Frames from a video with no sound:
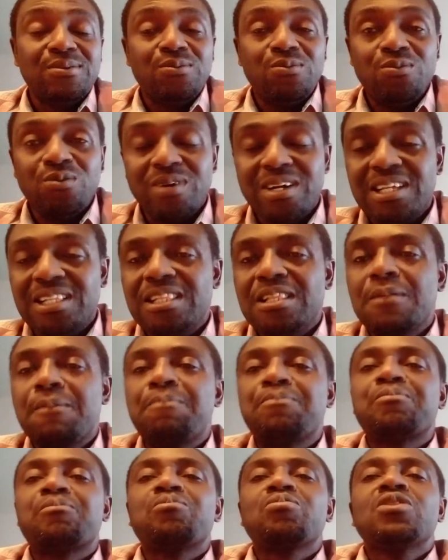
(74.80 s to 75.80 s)
Well,
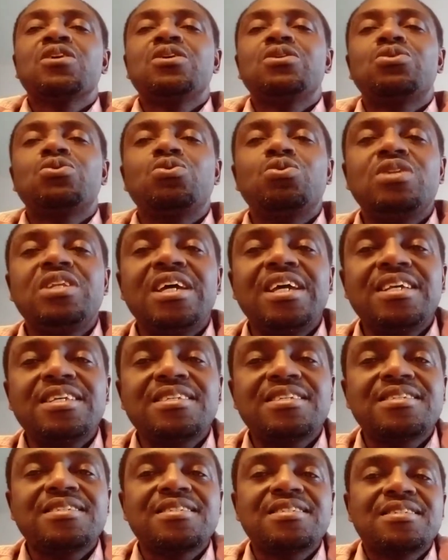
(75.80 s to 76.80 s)

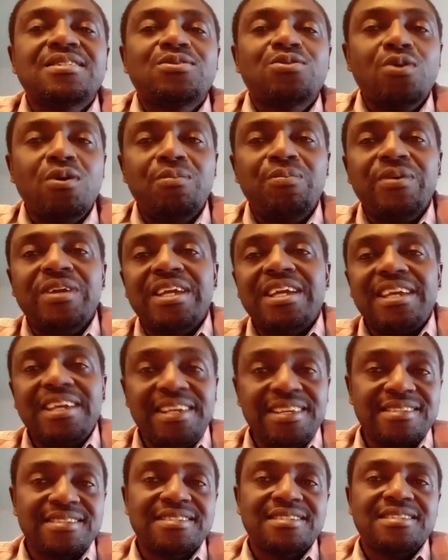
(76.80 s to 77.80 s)
today's topic
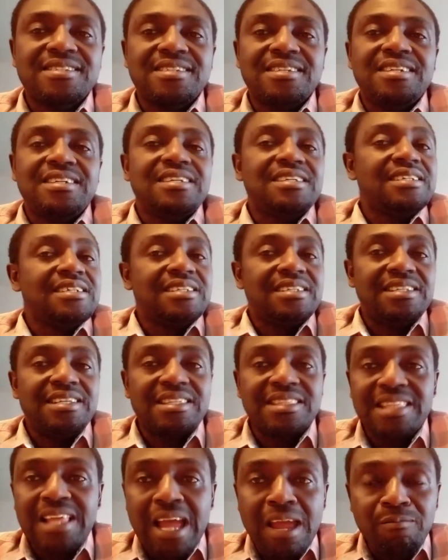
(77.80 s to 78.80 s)
is the
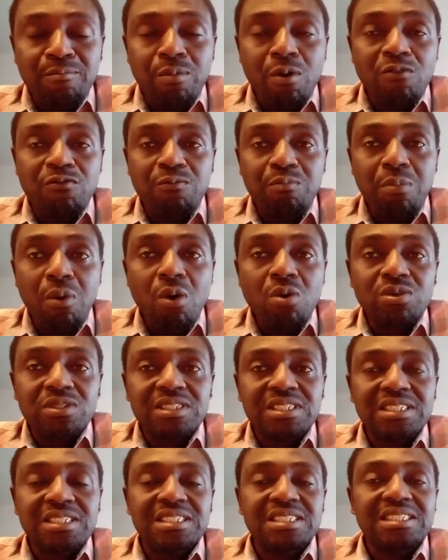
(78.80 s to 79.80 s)
type of
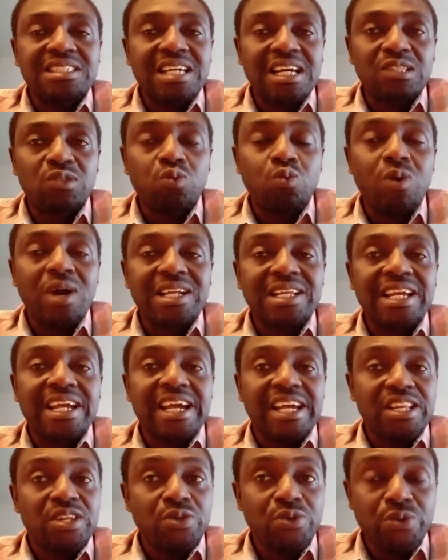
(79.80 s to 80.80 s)
pond that one
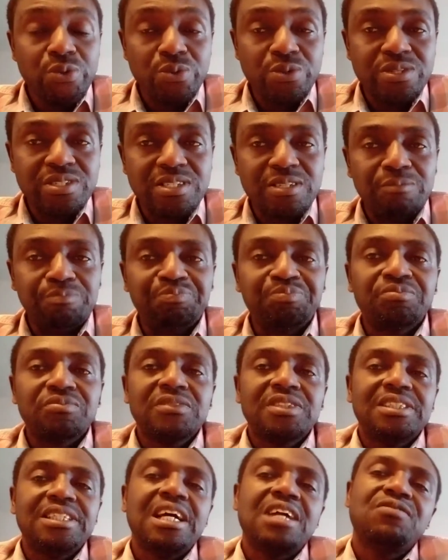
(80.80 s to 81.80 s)
can use,
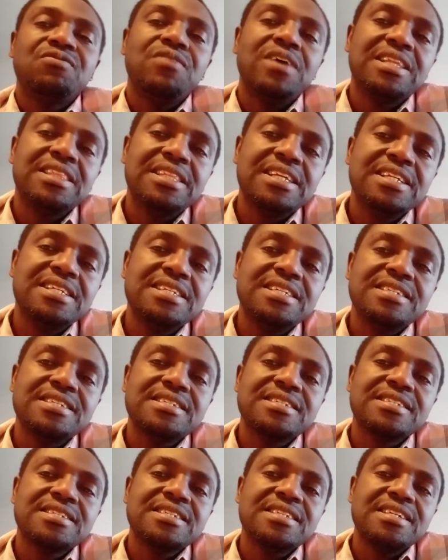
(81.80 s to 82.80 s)
the
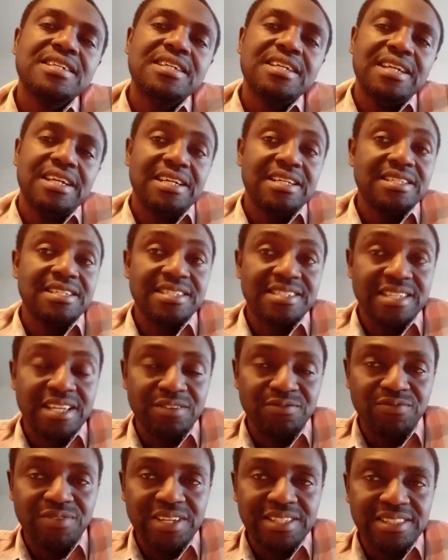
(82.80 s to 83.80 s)
advantages and
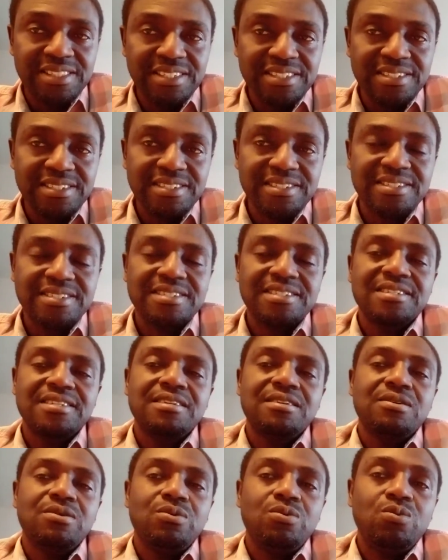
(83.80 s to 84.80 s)
disadvantages.
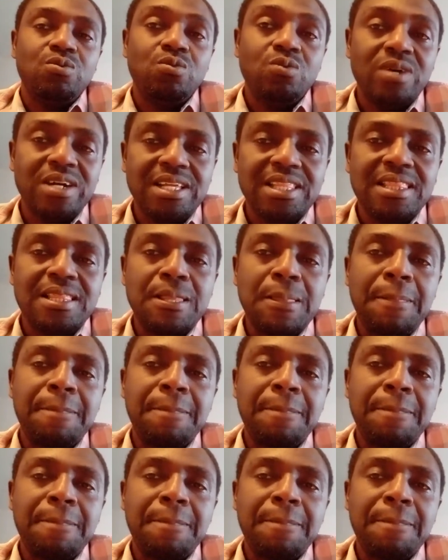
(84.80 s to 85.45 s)
Well,